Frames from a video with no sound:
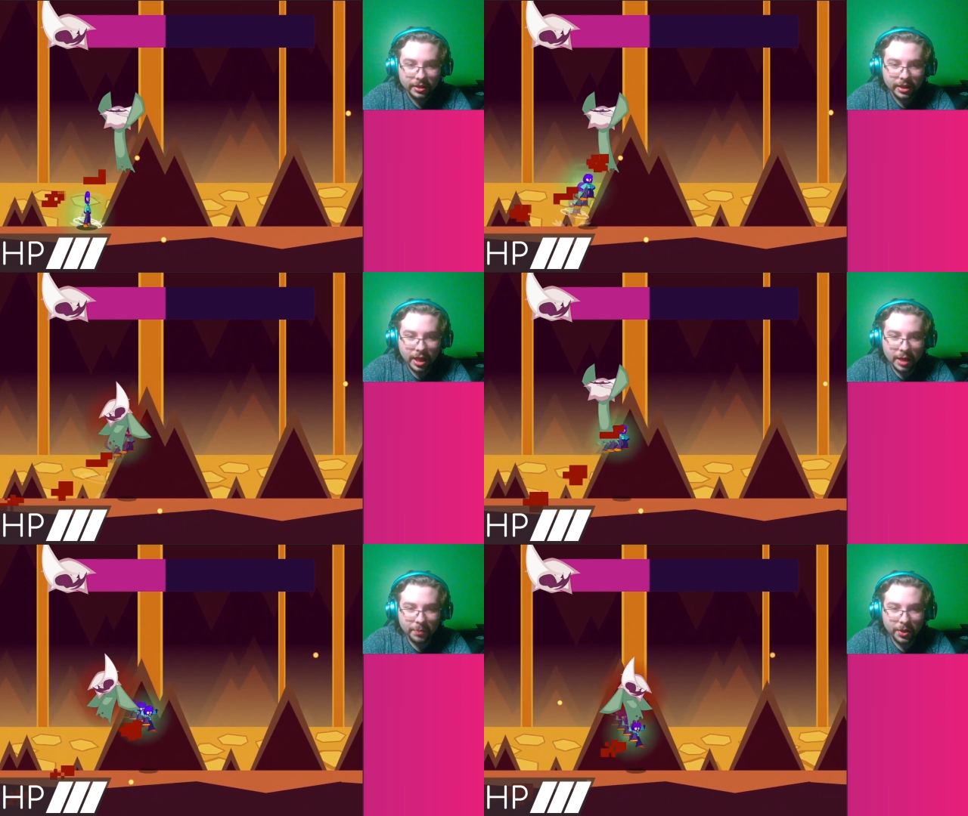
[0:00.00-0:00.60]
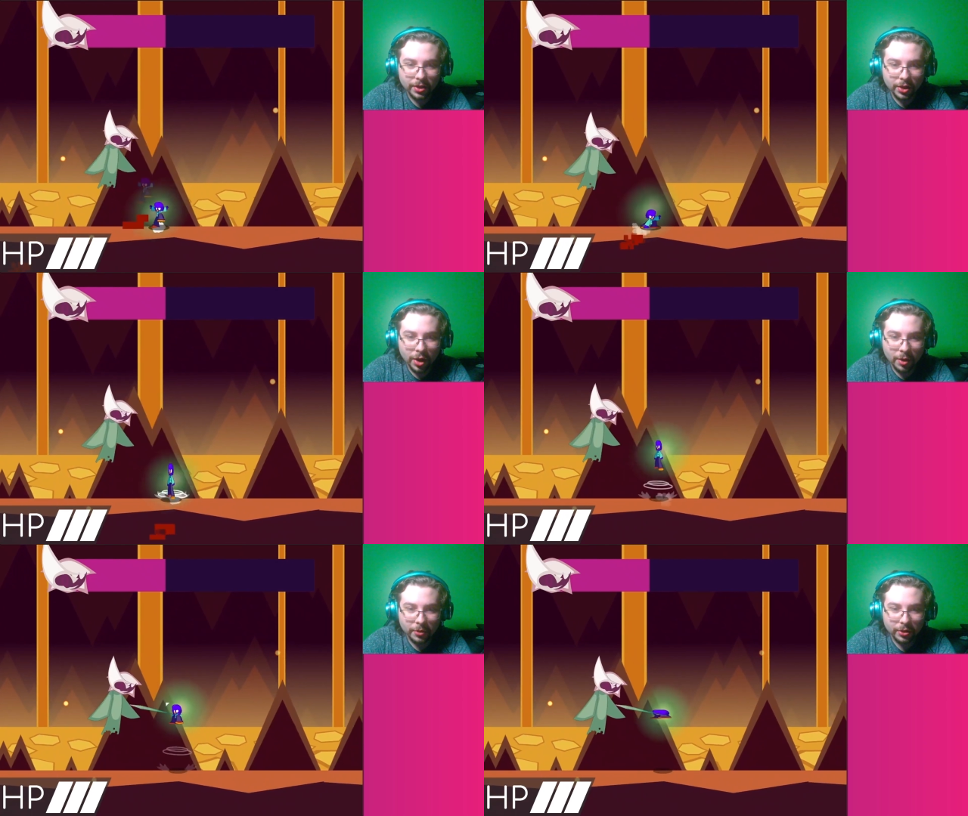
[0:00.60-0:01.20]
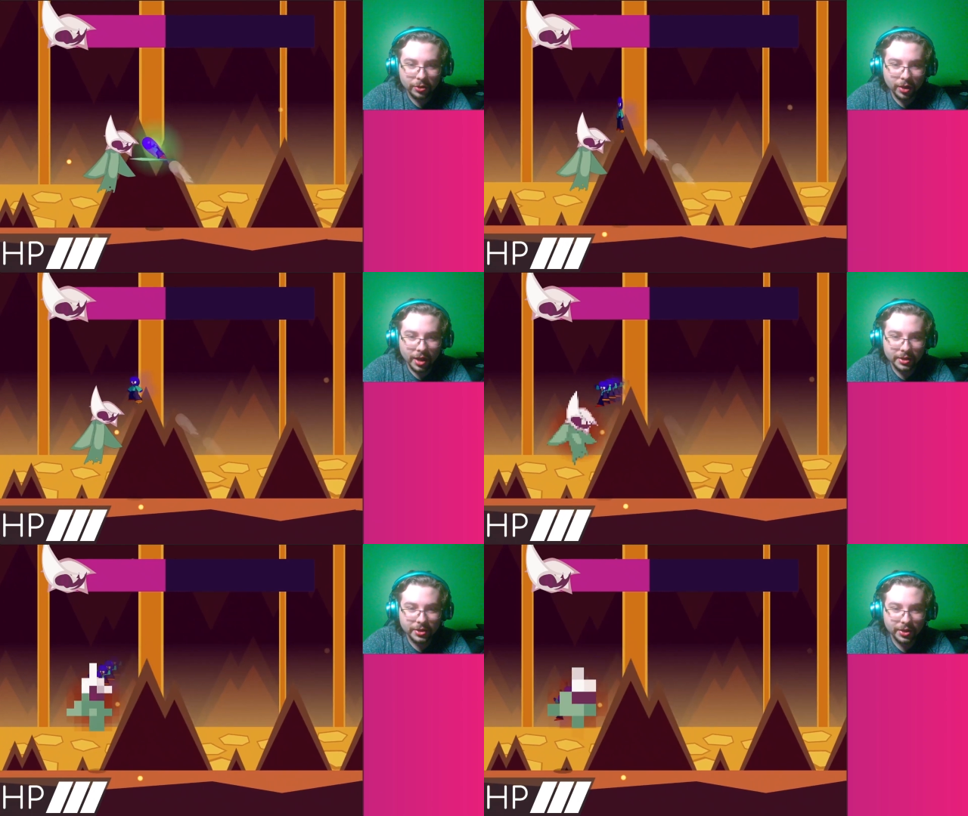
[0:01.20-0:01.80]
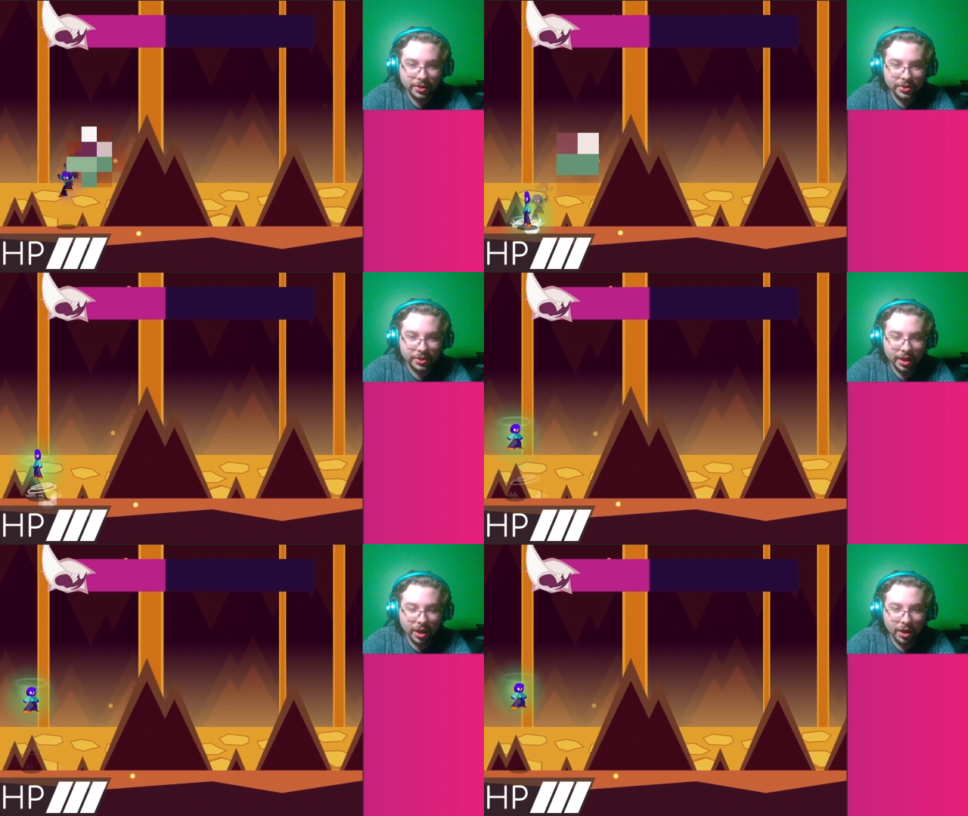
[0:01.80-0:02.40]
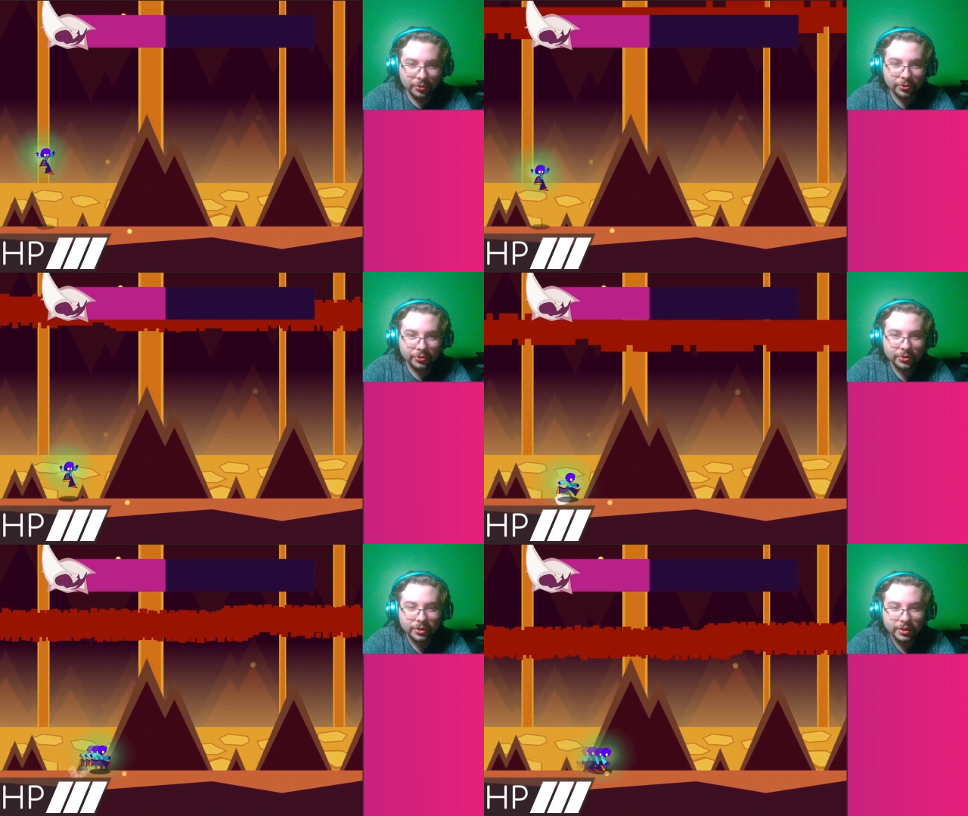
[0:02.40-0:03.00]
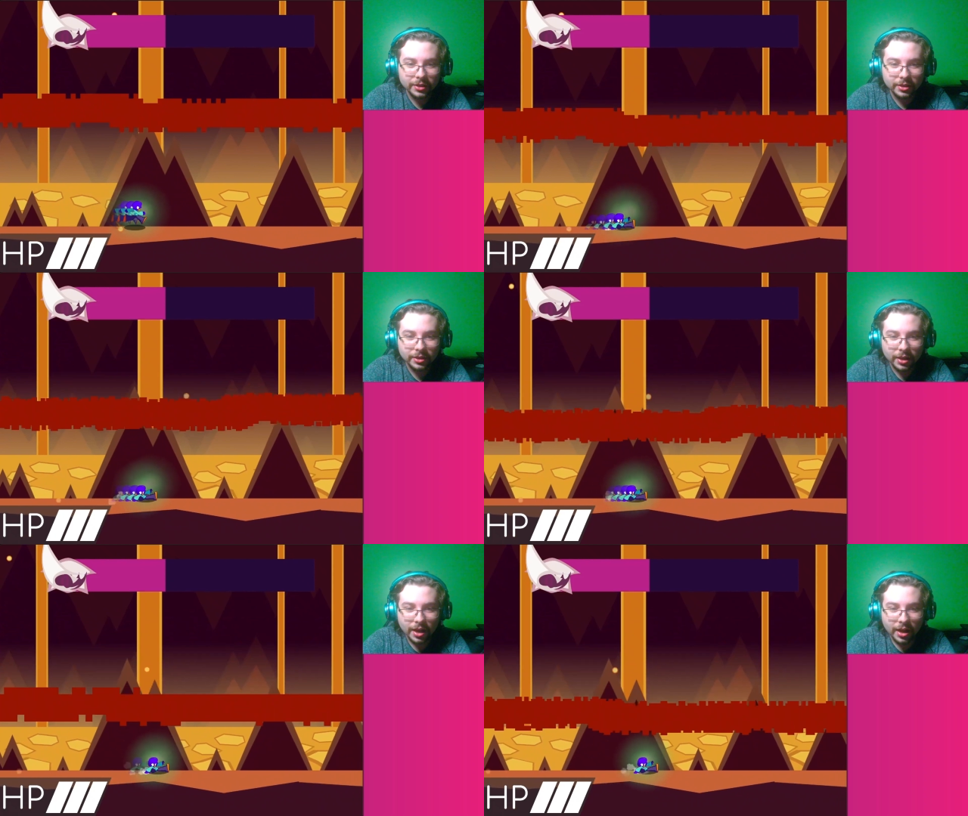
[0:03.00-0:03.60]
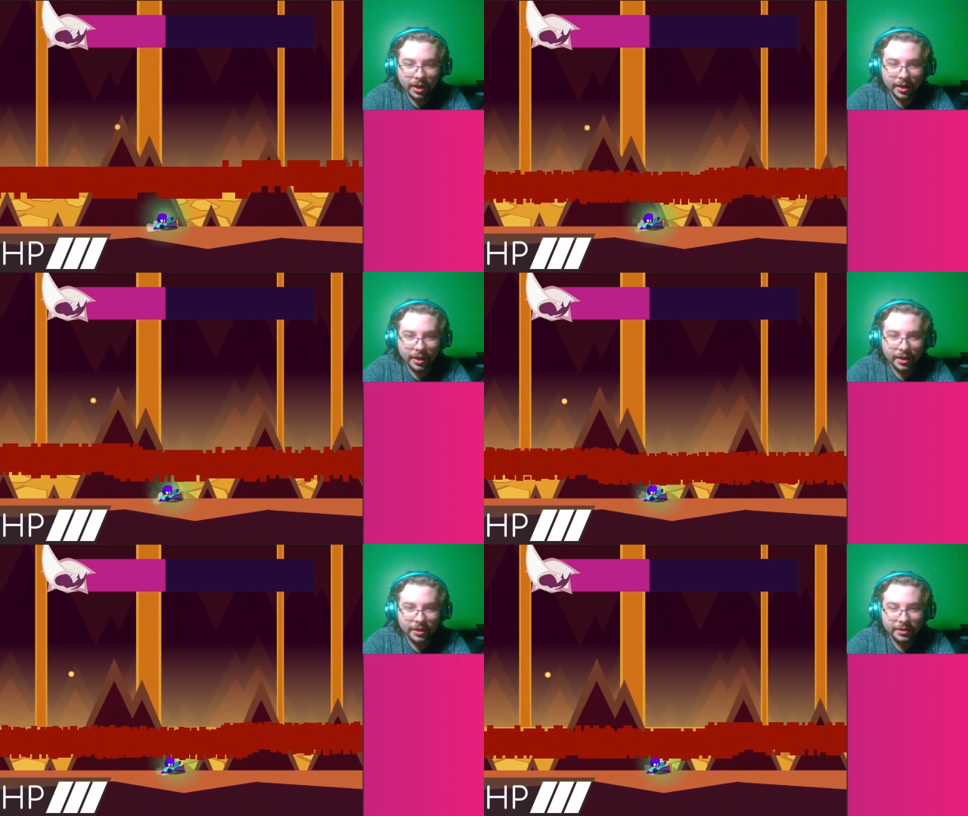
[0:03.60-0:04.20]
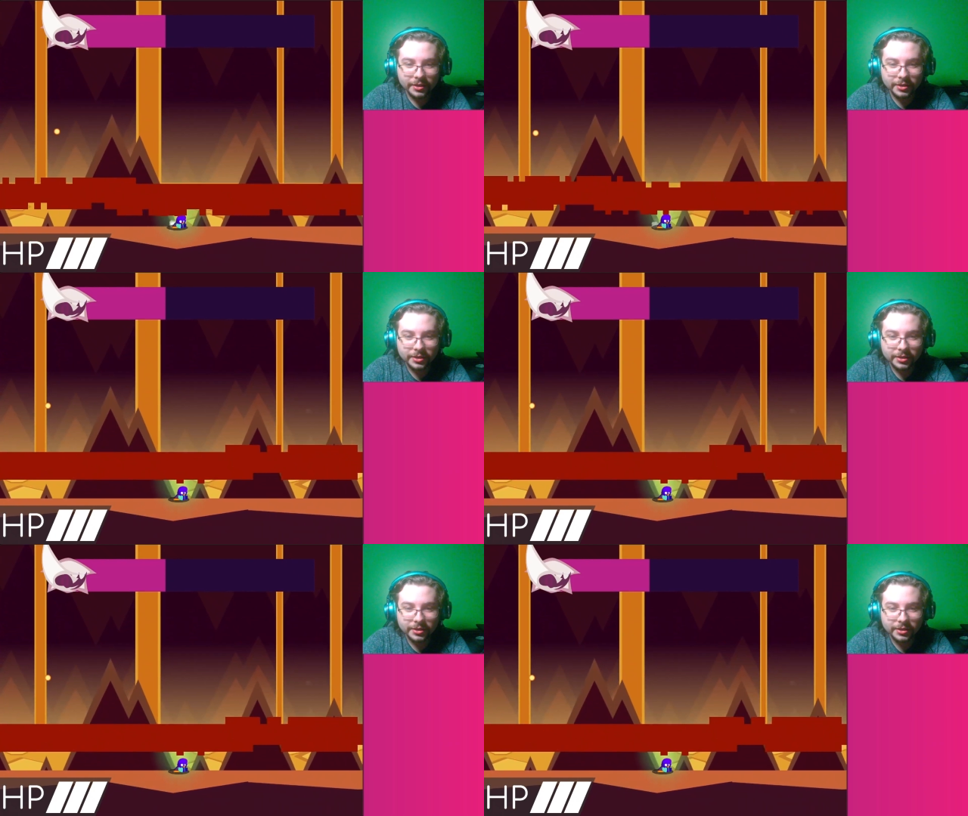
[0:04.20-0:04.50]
Keep your crud to yourself. I.